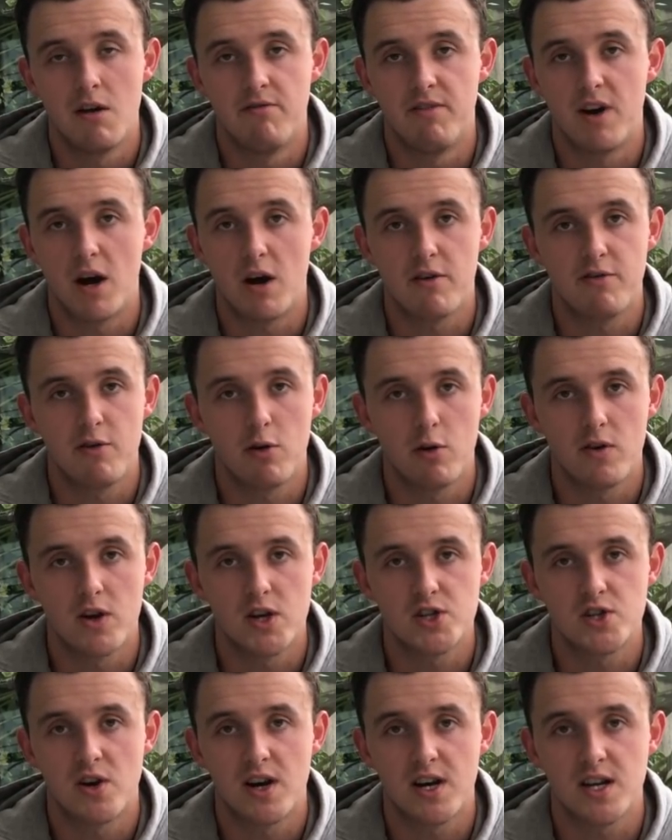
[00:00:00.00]
Very few of our
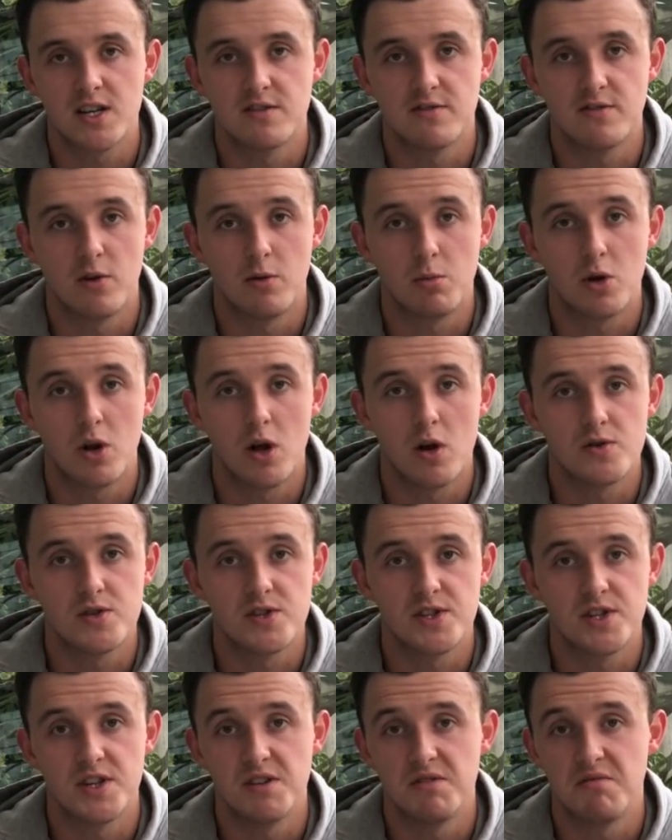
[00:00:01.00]
strikers have come close
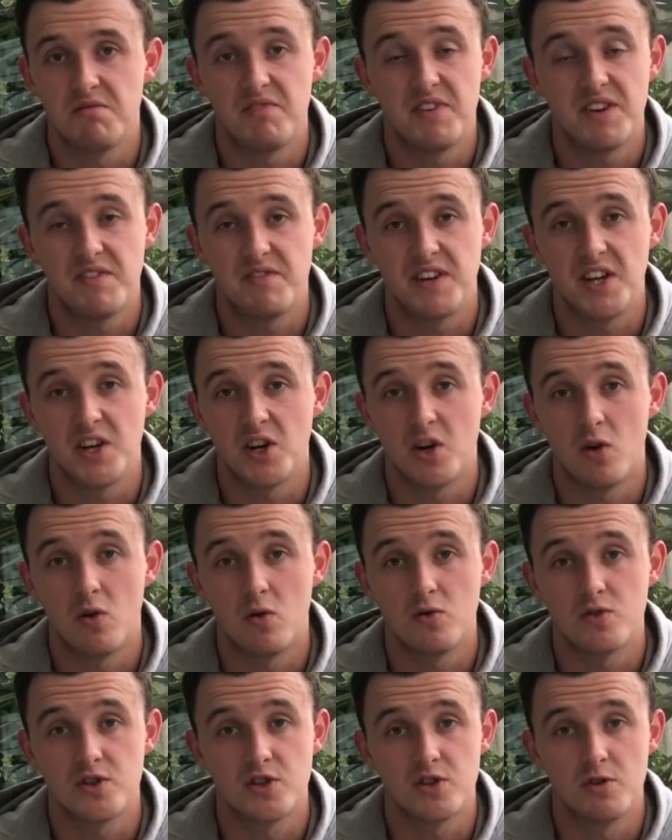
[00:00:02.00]
to 15
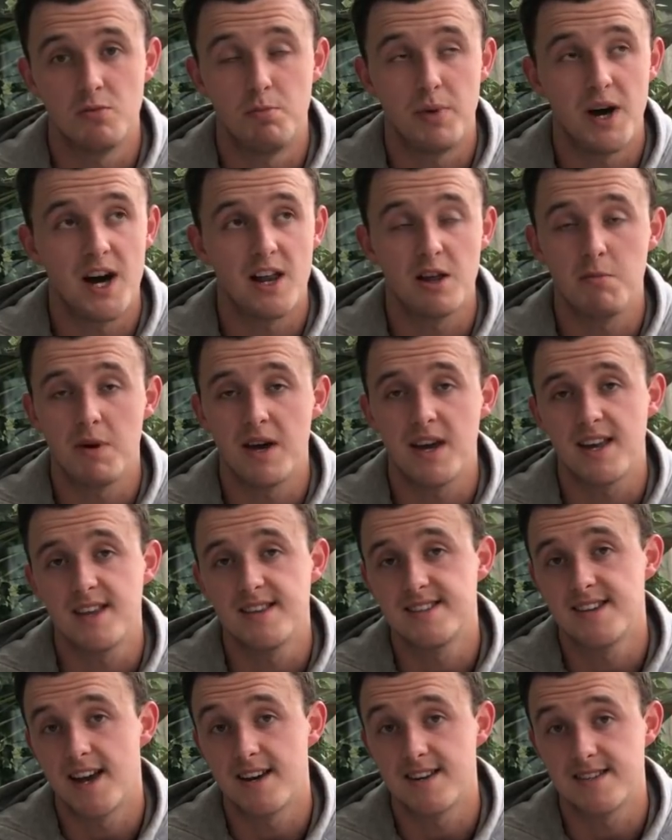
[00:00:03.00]
goals, some barely making
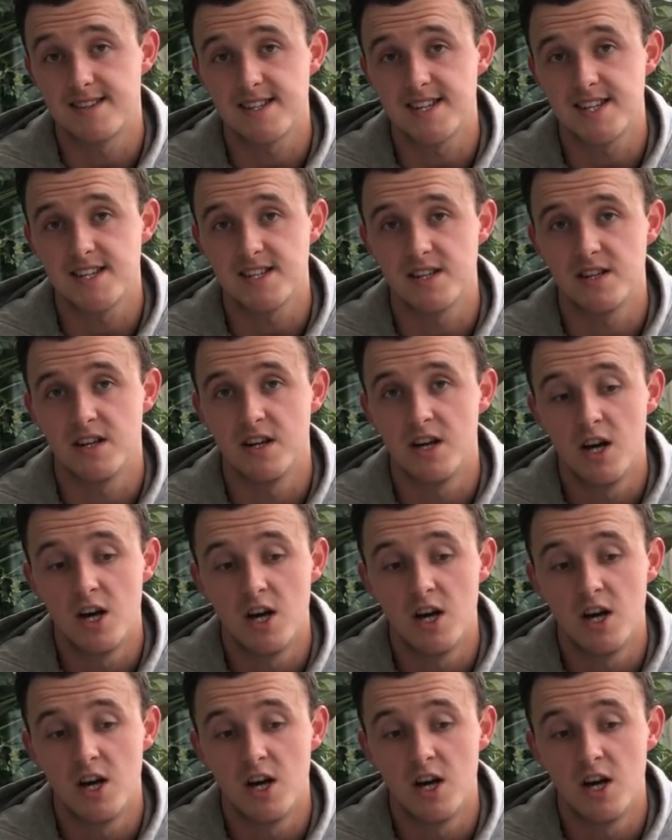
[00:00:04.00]
10 a season.